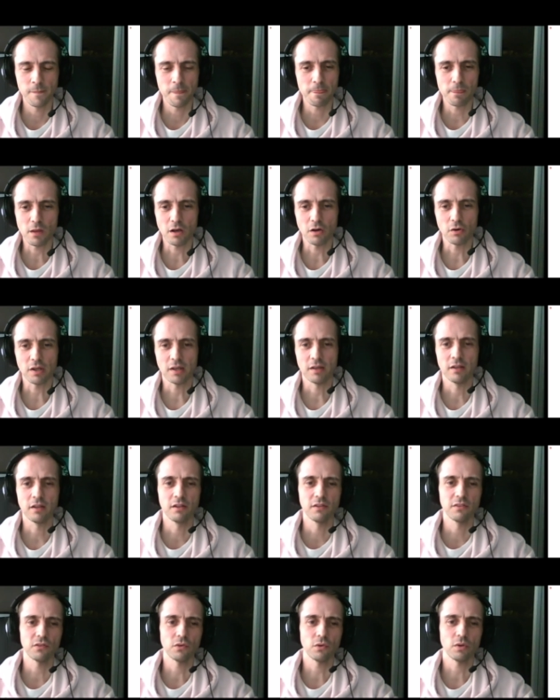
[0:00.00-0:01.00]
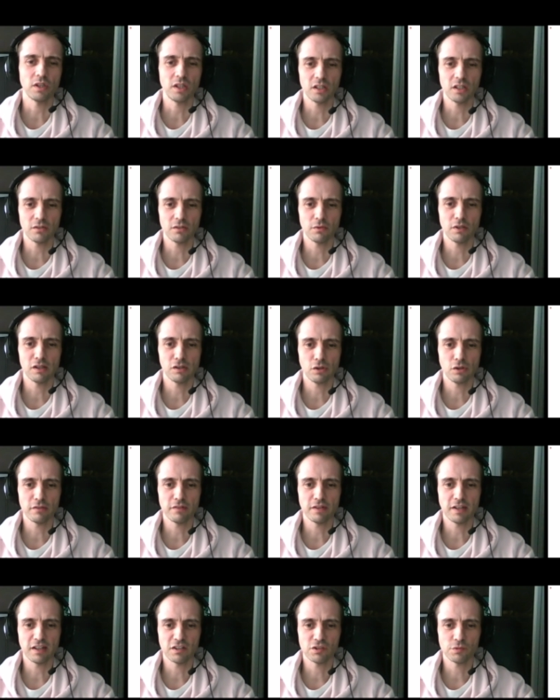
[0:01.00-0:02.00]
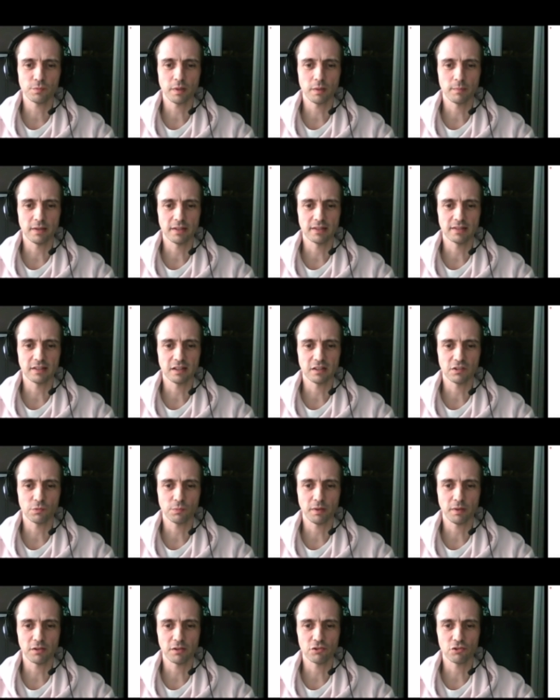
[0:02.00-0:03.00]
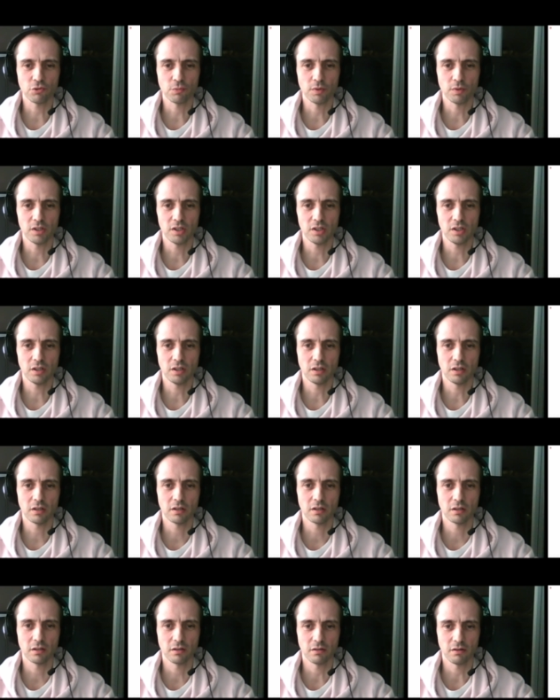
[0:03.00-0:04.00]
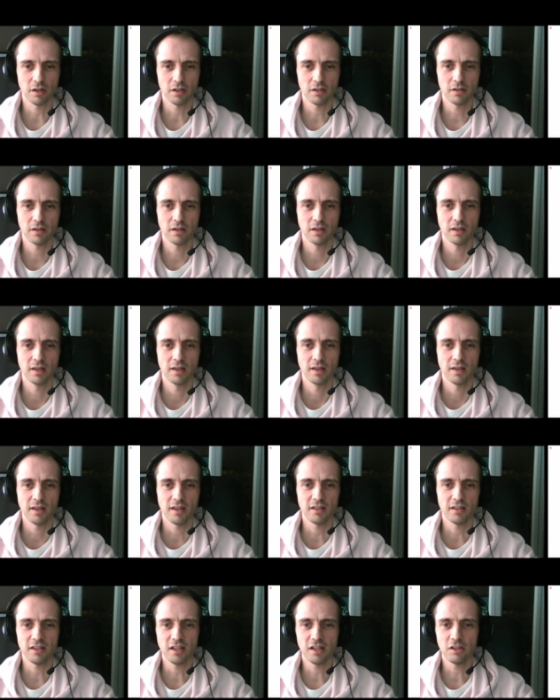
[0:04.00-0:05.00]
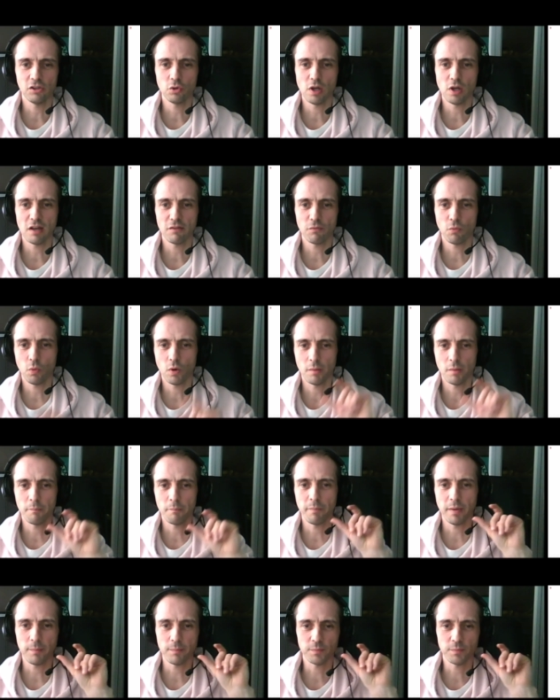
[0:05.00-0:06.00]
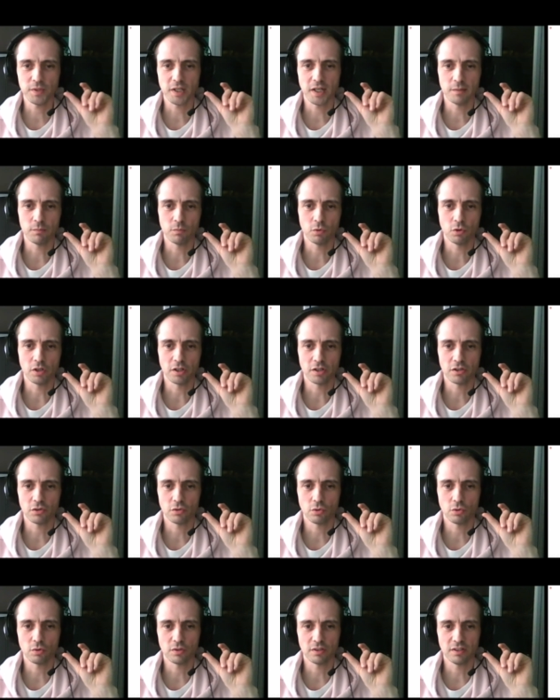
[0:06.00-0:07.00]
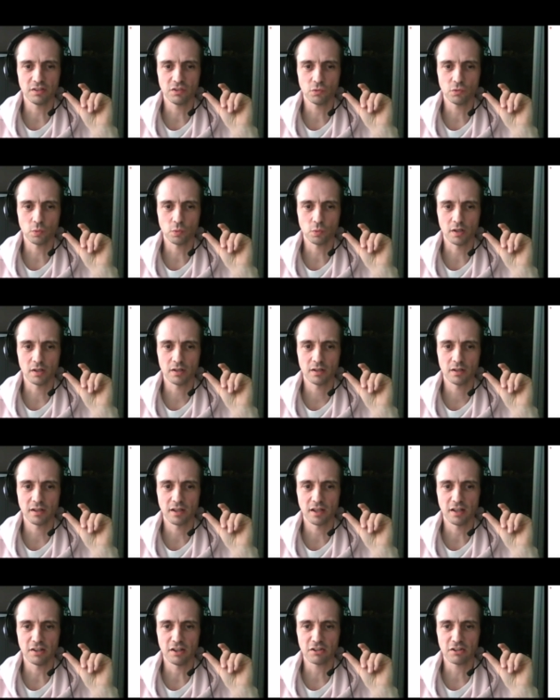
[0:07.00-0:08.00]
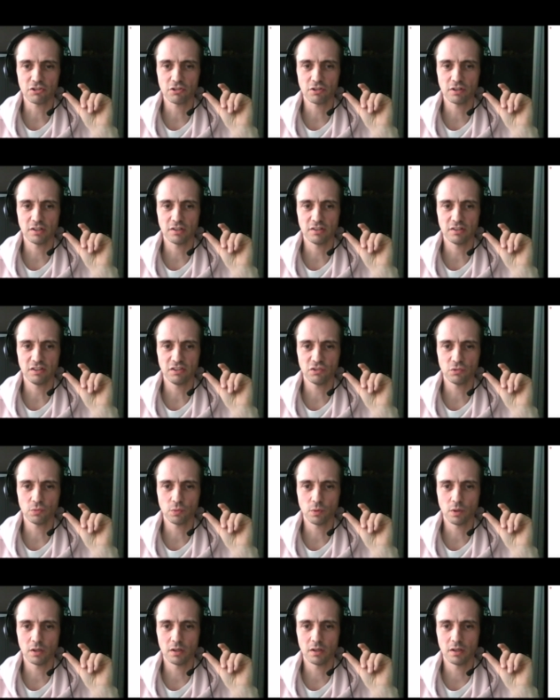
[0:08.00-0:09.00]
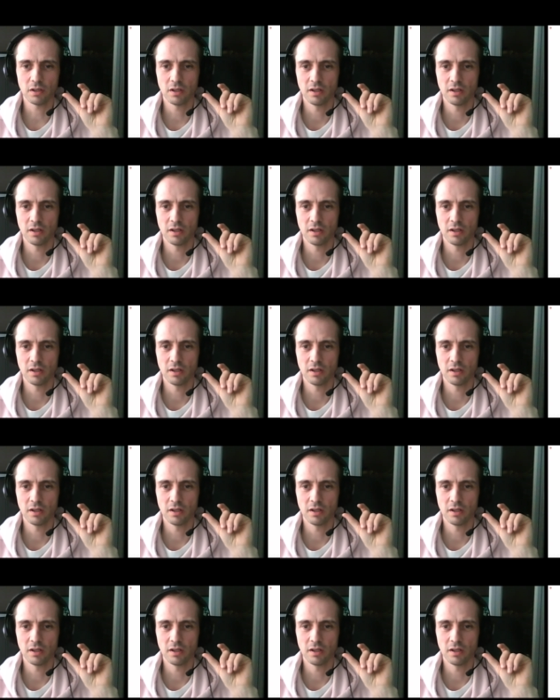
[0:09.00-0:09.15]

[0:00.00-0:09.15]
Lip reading: Okay, so here you have an experimental spectrum here, right? And then you have one peptide molecule, this one, and actually this one